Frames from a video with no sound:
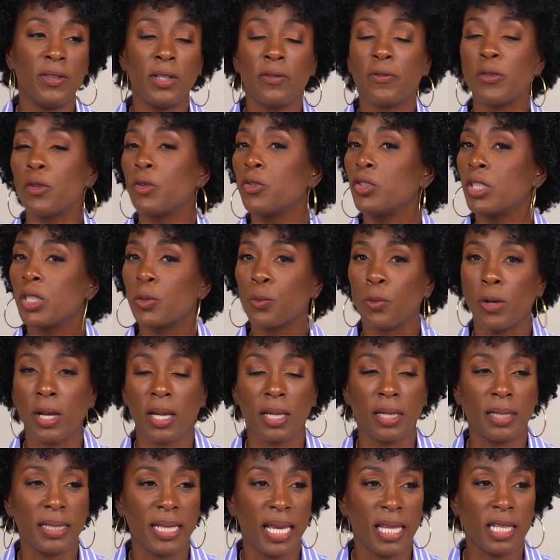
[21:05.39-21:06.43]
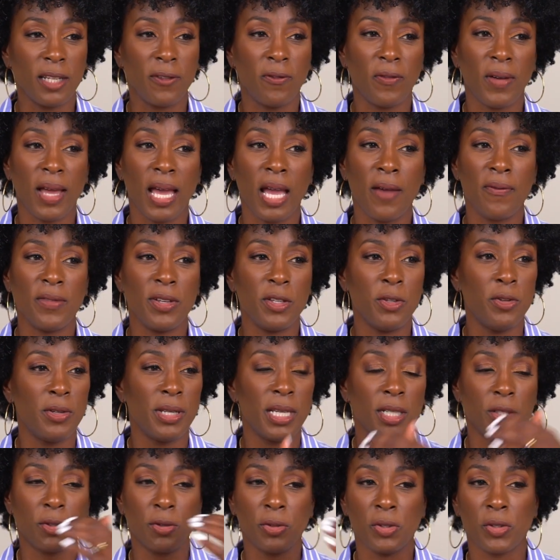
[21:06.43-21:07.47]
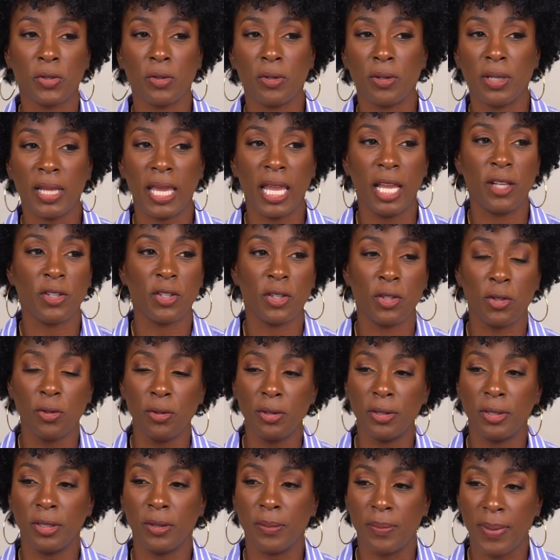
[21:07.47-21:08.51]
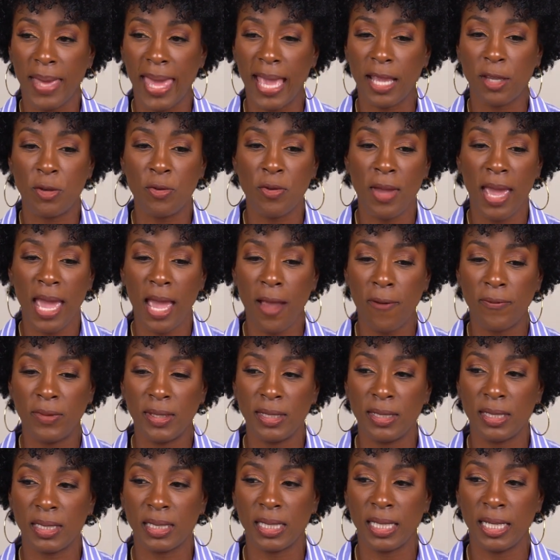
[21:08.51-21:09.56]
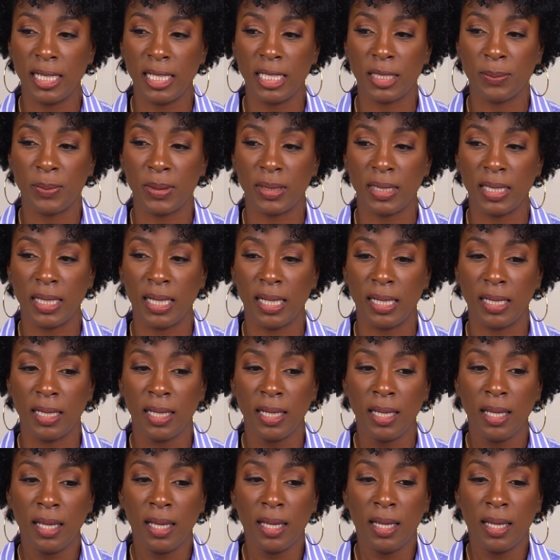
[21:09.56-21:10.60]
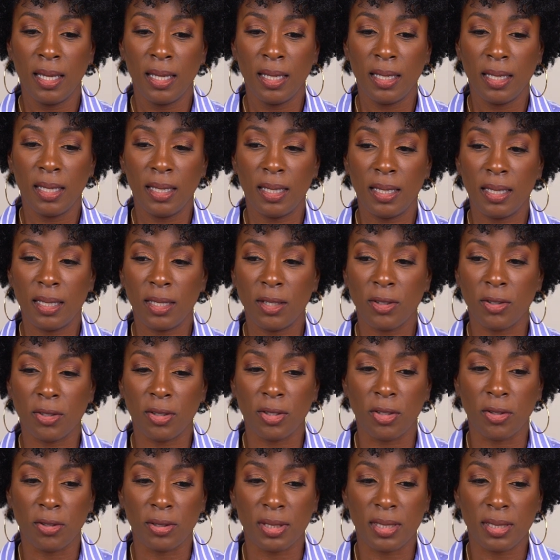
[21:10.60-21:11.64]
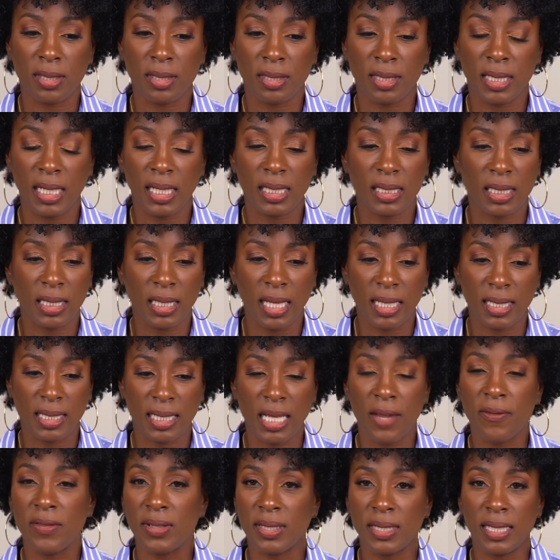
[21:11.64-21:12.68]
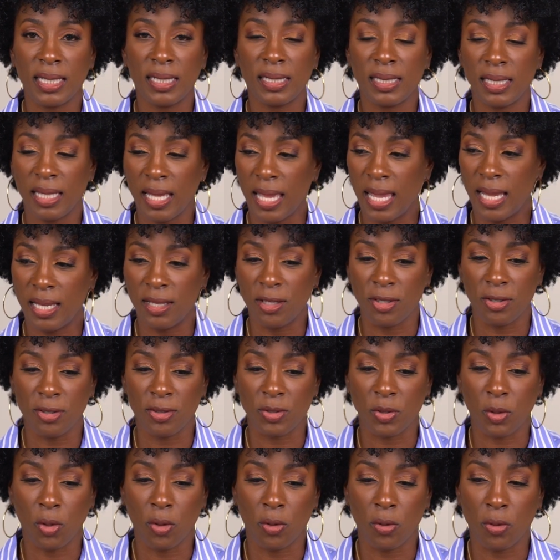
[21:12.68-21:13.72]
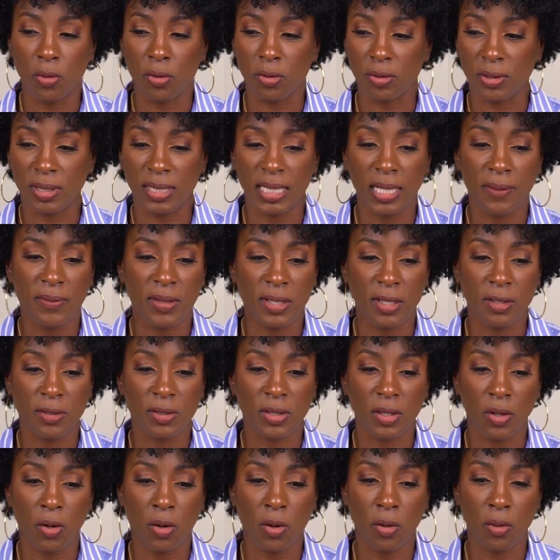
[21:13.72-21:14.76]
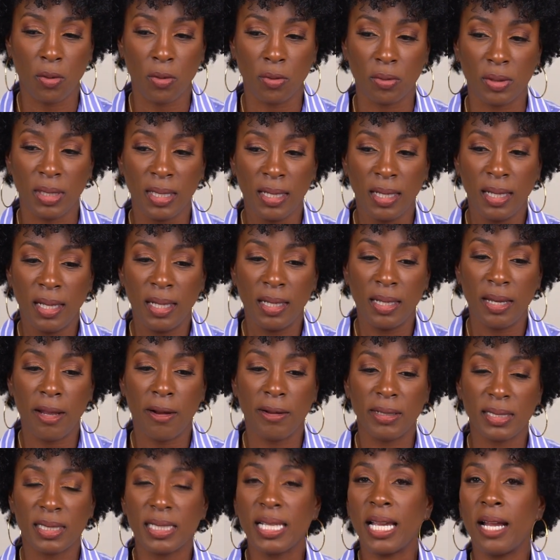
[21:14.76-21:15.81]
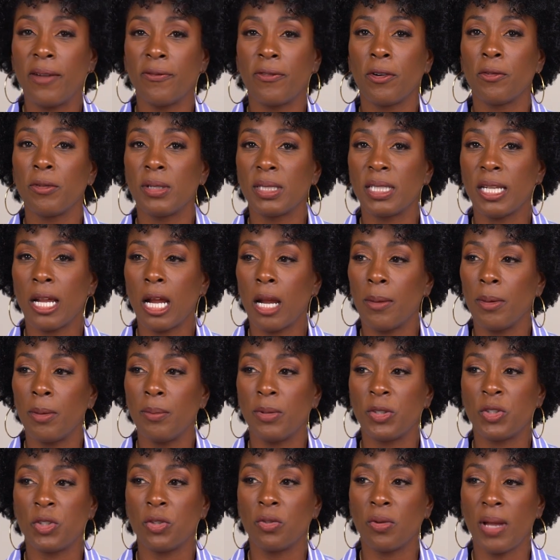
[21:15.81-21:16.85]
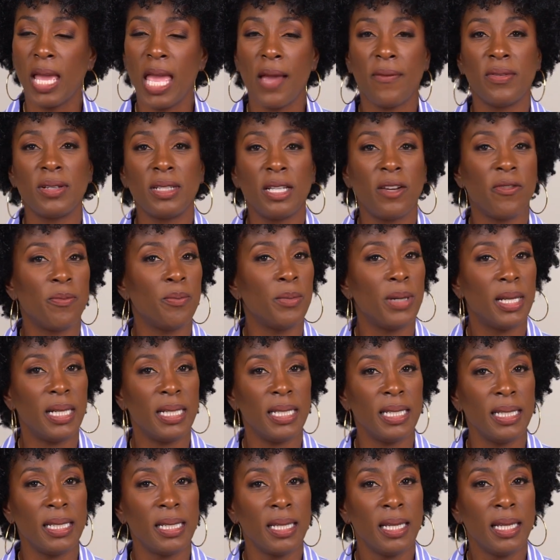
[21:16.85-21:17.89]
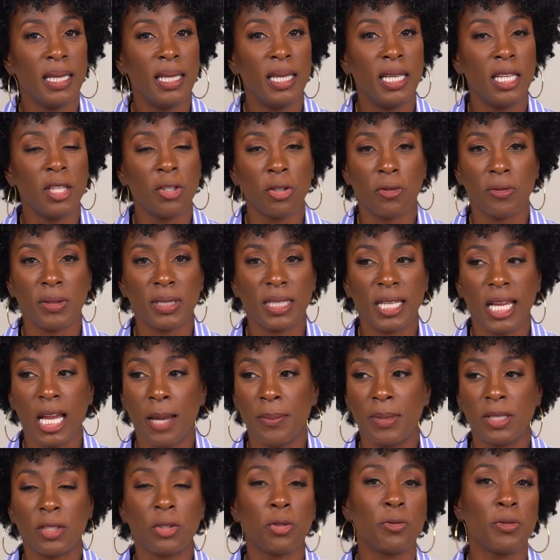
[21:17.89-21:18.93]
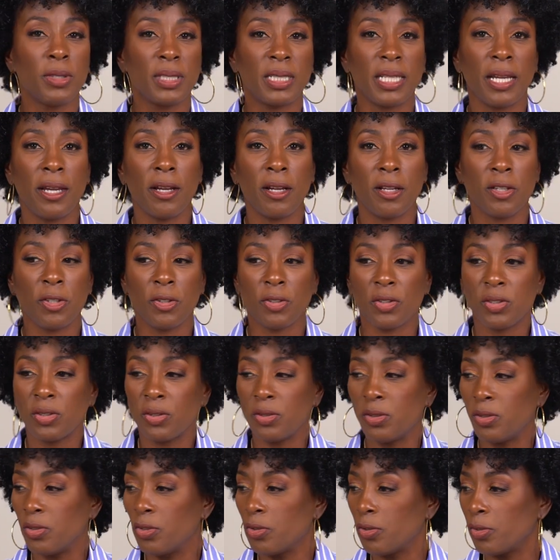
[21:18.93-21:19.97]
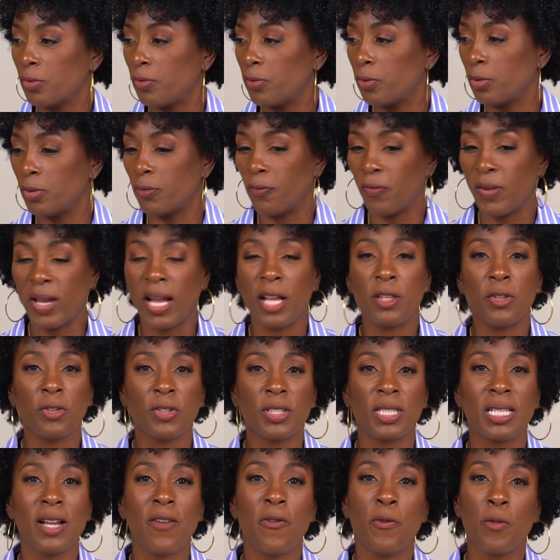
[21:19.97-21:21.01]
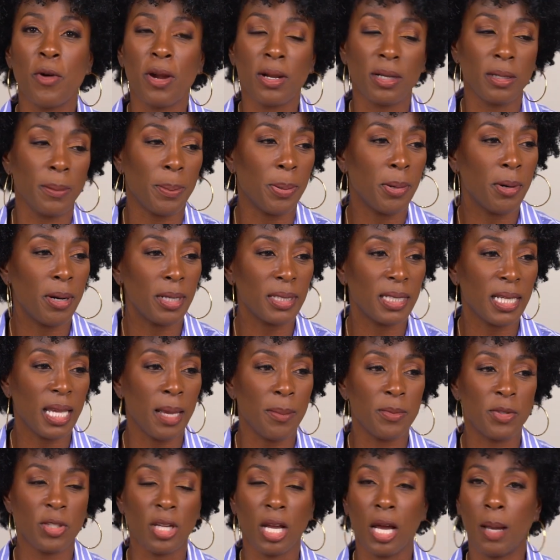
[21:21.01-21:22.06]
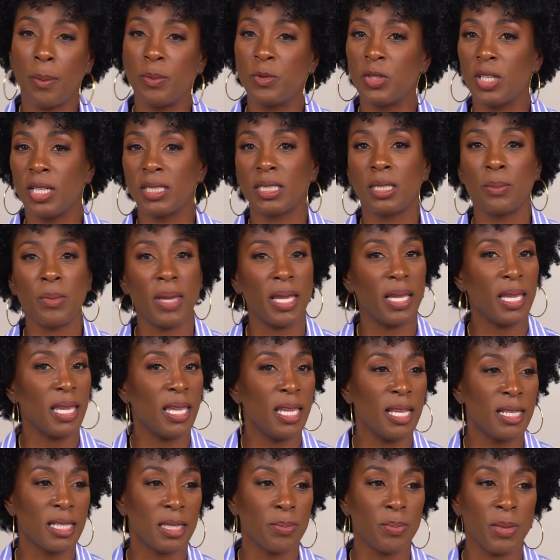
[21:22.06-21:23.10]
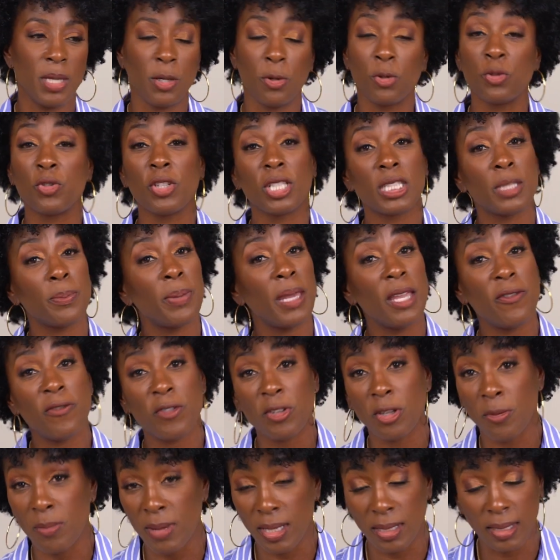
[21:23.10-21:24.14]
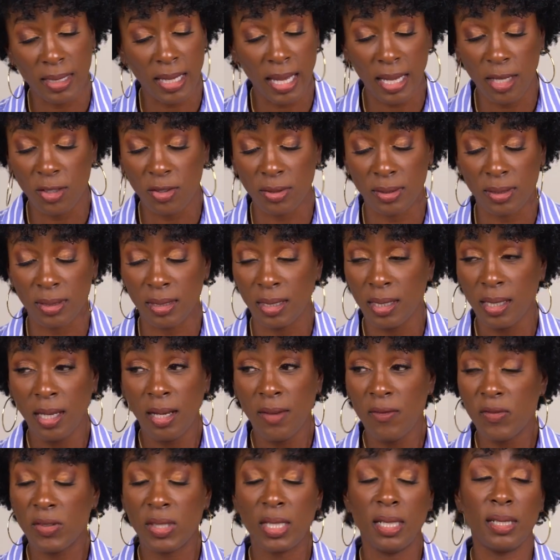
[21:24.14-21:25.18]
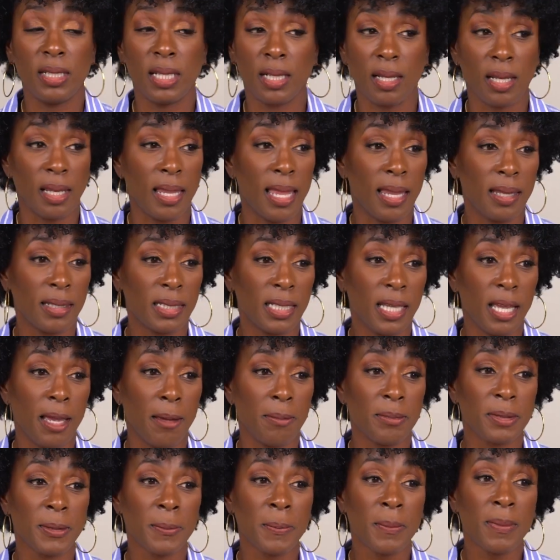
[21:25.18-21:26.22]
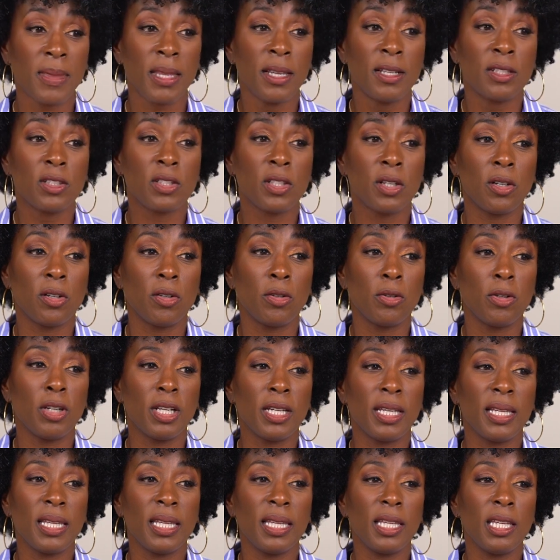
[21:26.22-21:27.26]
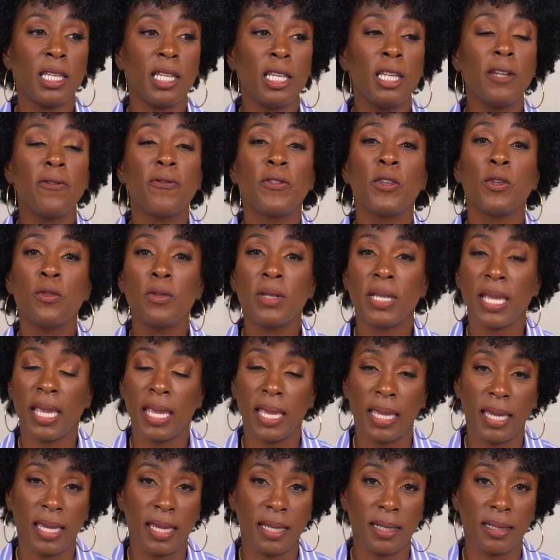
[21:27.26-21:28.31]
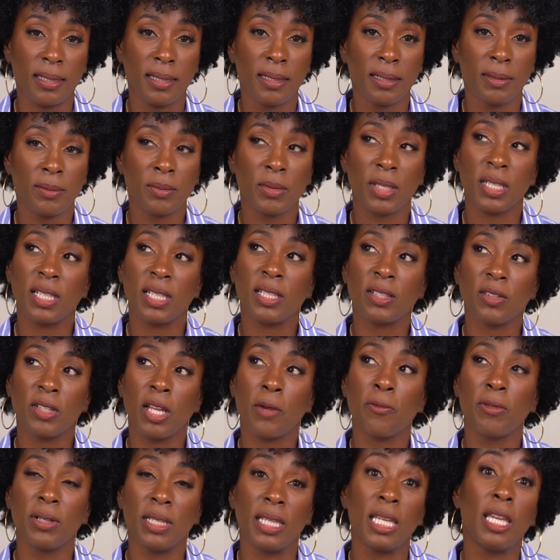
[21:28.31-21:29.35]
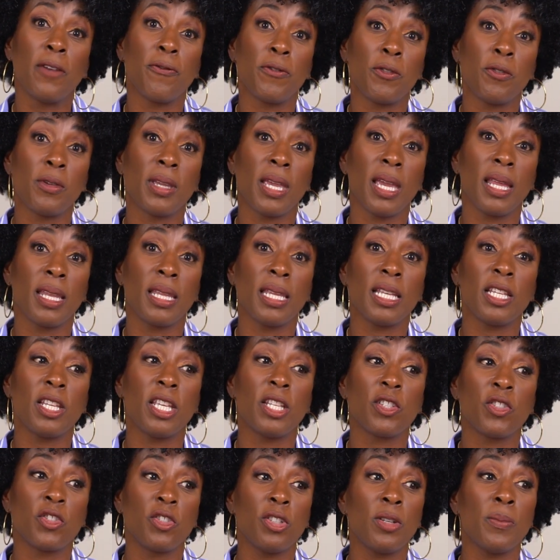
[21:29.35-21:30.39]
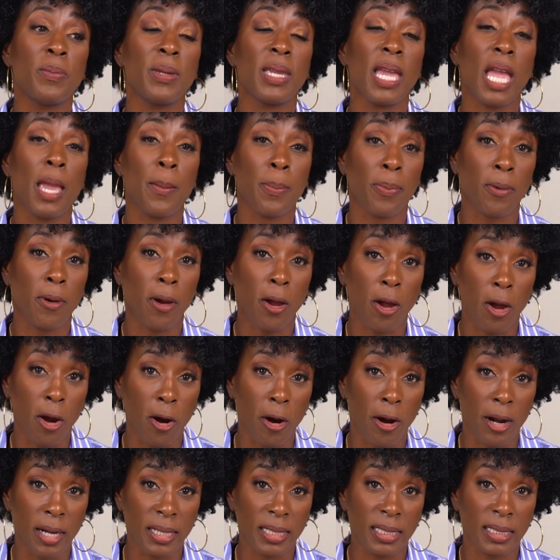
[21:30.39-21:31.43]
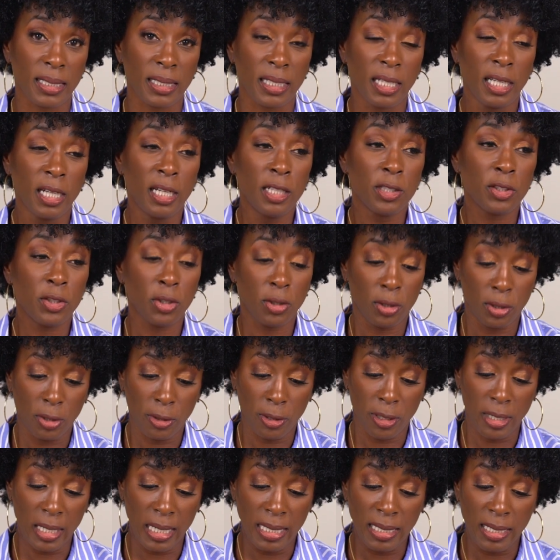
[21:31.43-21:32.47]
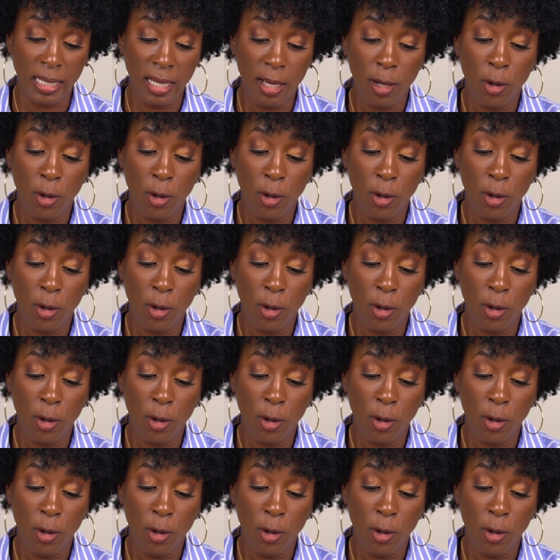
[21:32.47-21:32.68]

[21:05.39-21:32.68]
if you're just working a 9 to 5 and you get to a certain age and you look back, you have these things, but then you're 67, 68 years old or 70 years old. Now it's time for retirement, but you don't have enough money in your retirement to retire. You find yourself working a part-time job just to make ends meet or just to pay for your medications. I've seen that a lot of times. So if you can, it's not really if you can, it should be a priority to learn